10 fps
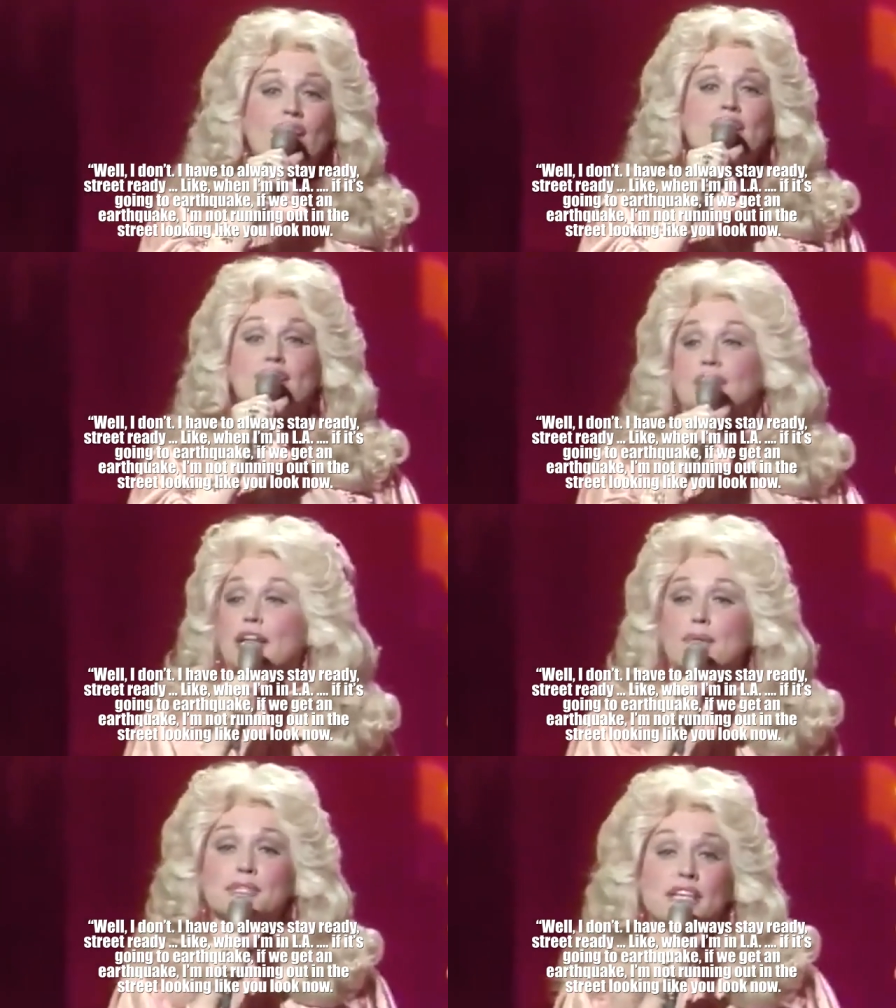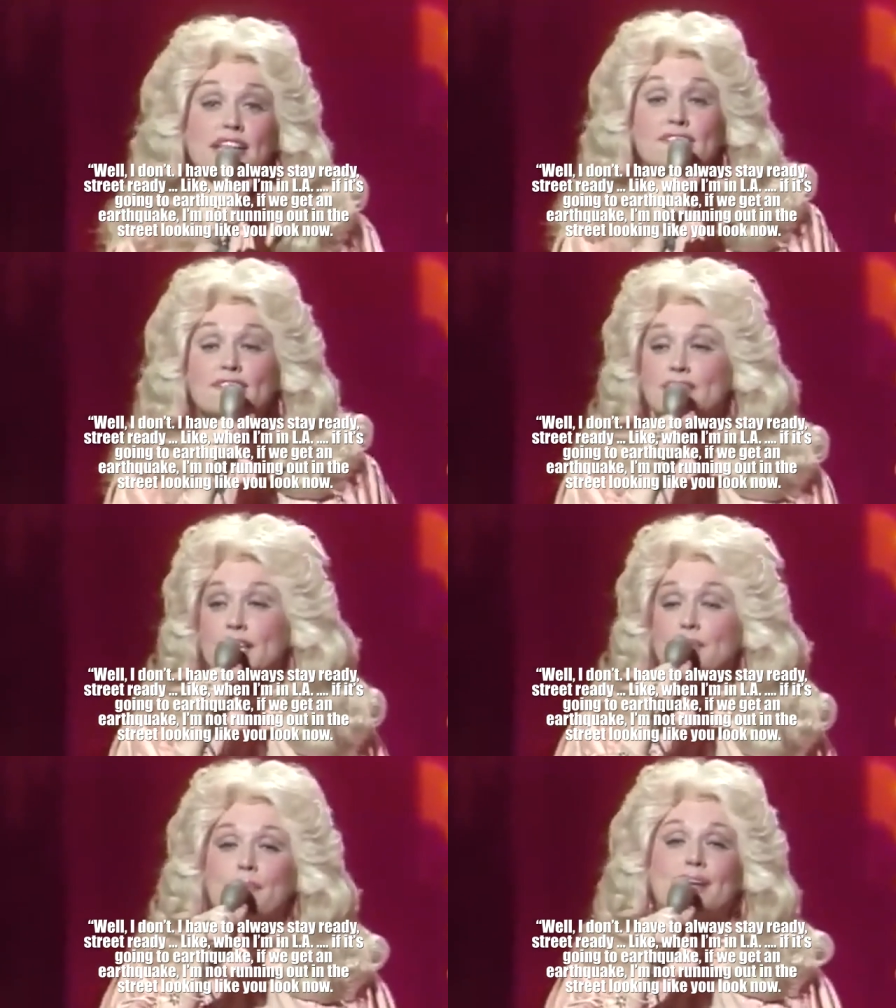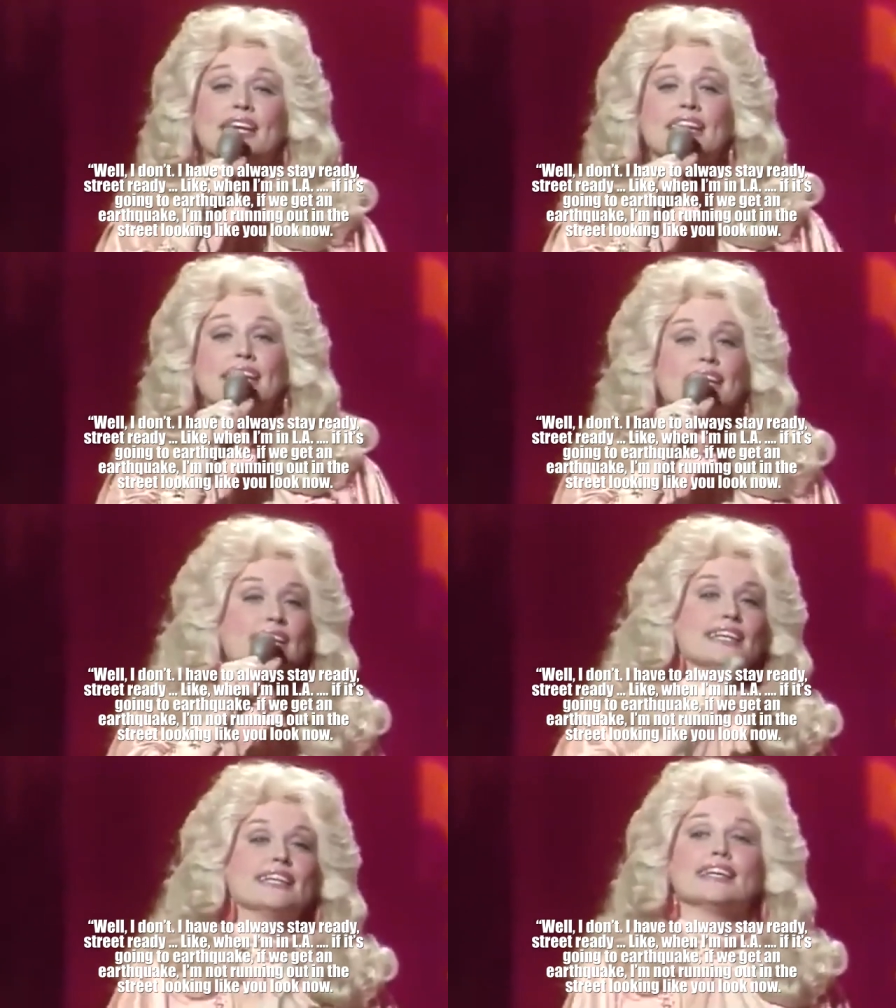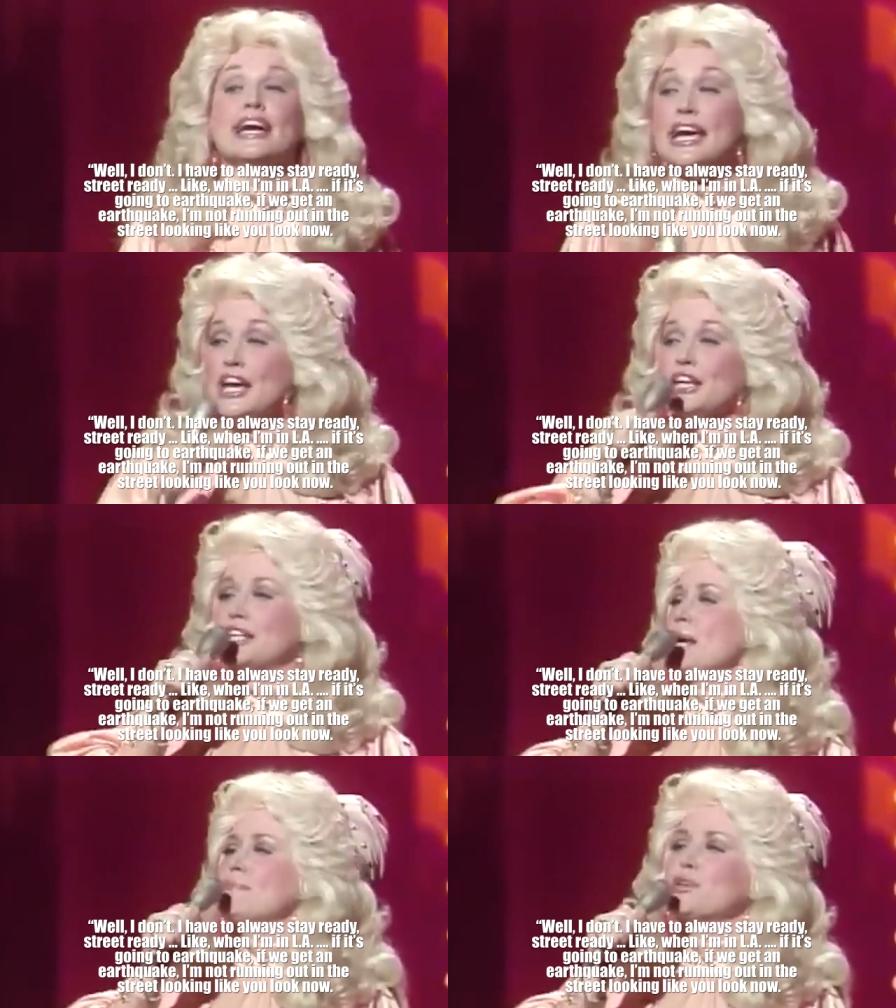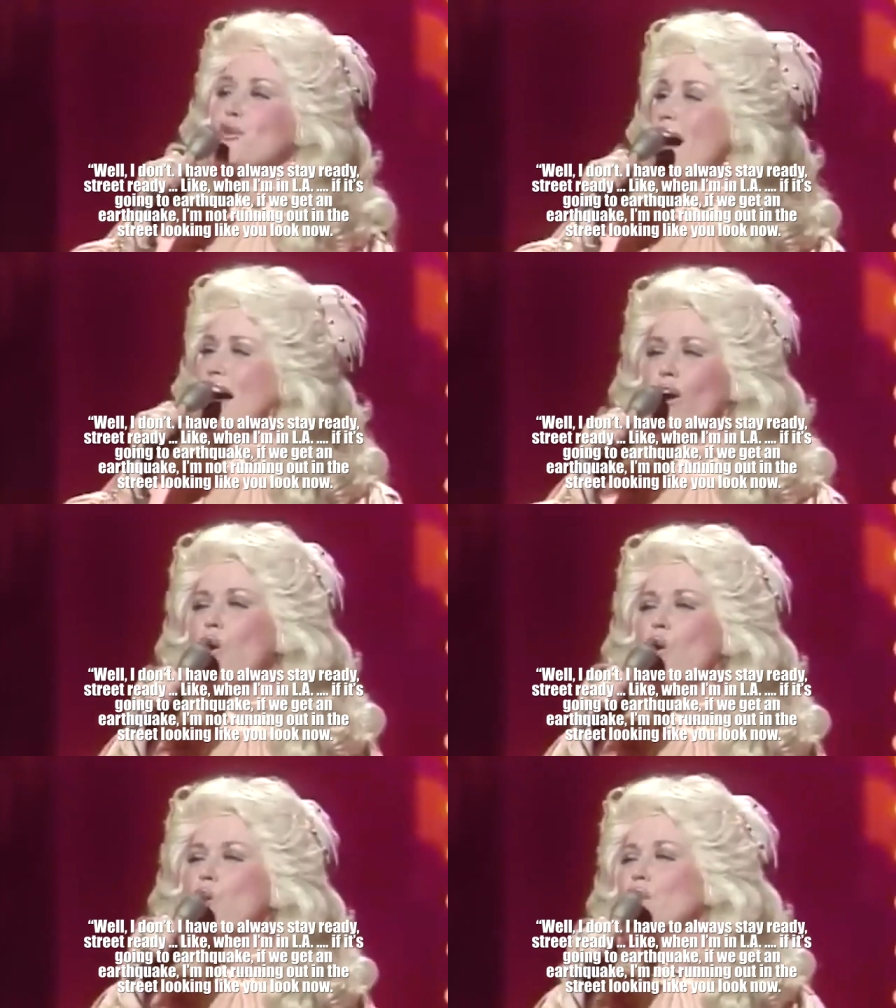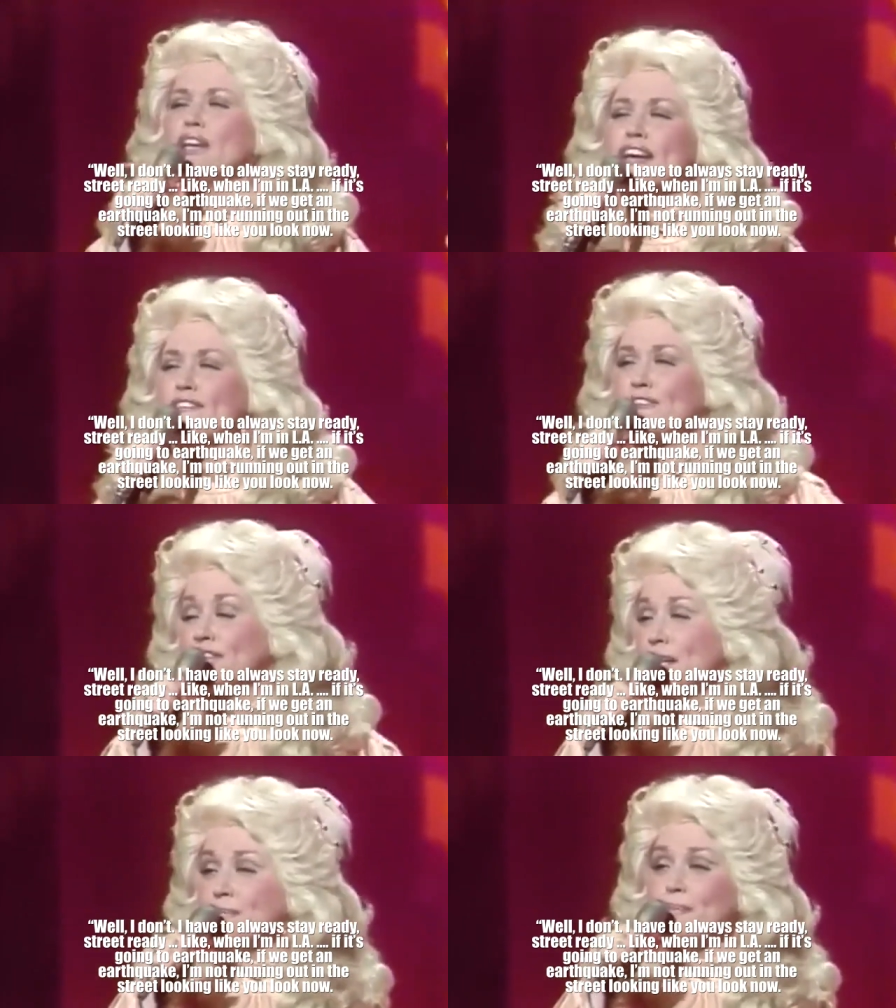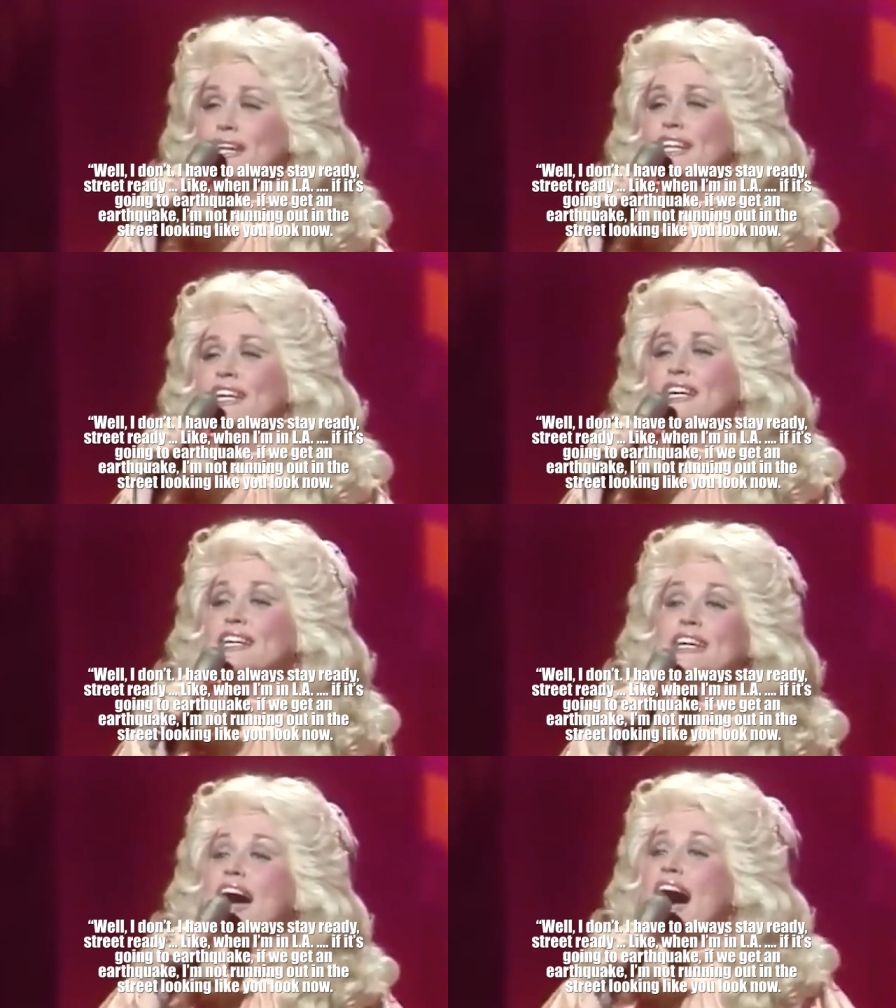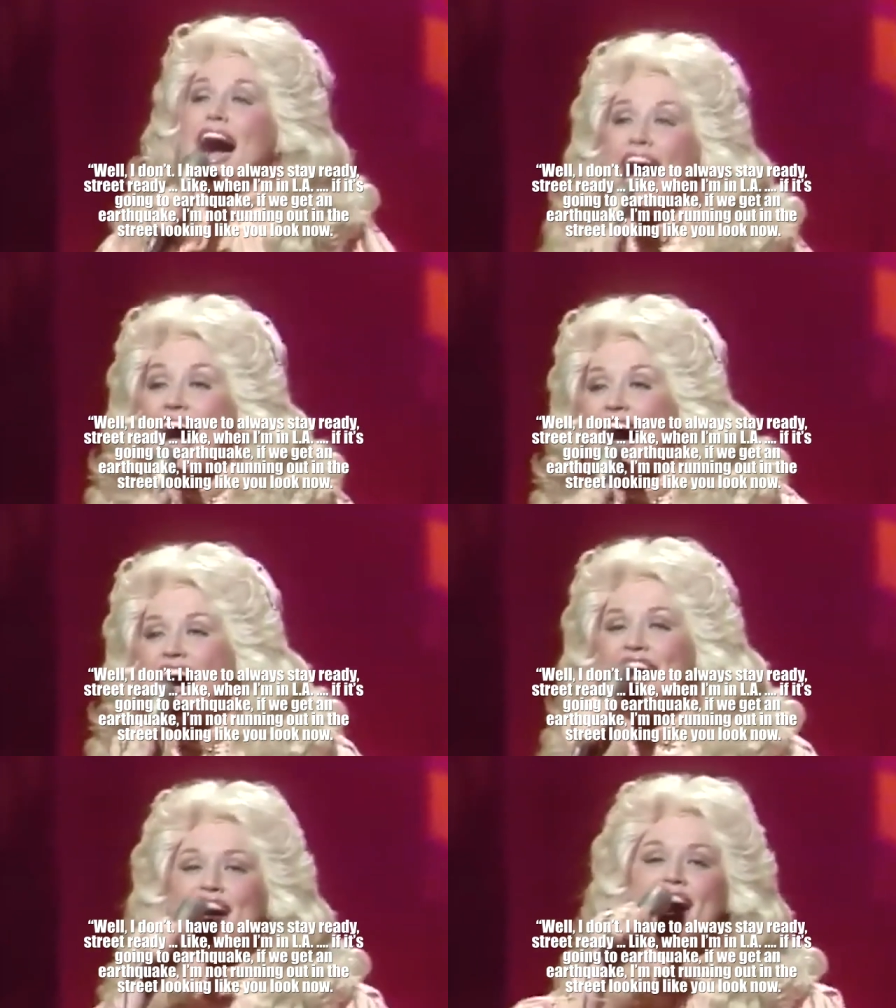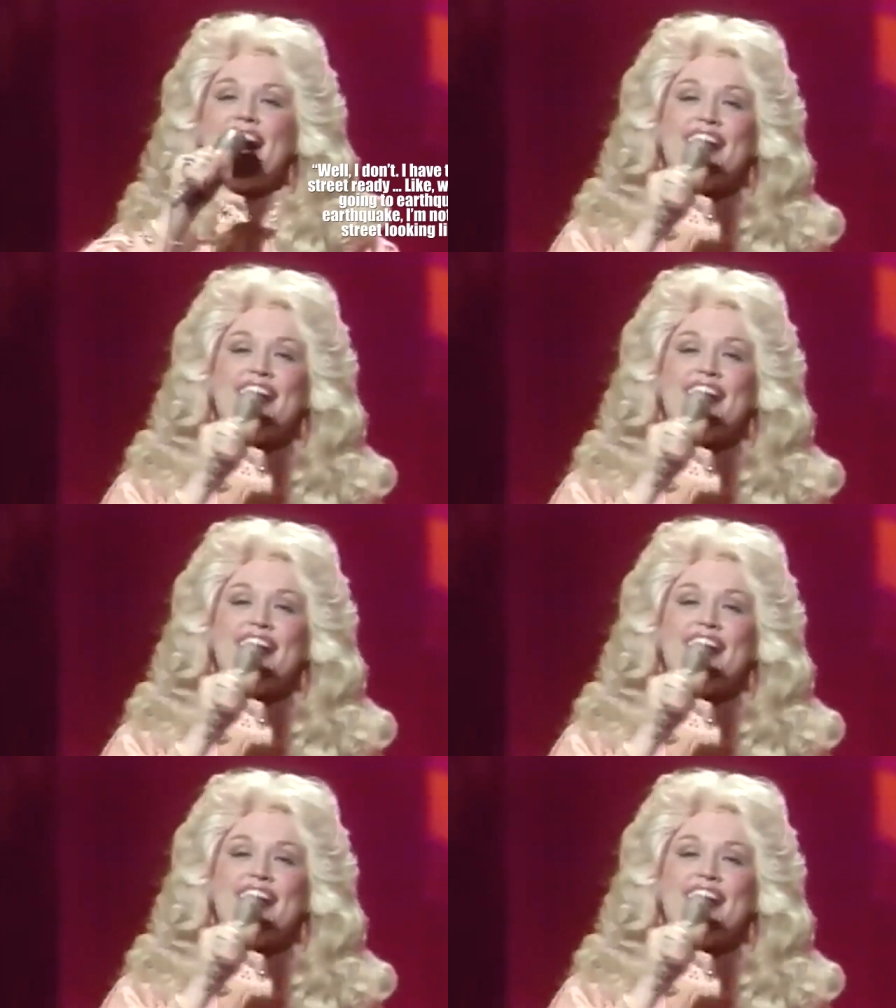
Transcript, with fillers: Like when I'm in LA, if it's gonna earthquake, if we get an earthquake, I'm not running out in the street looking like you now.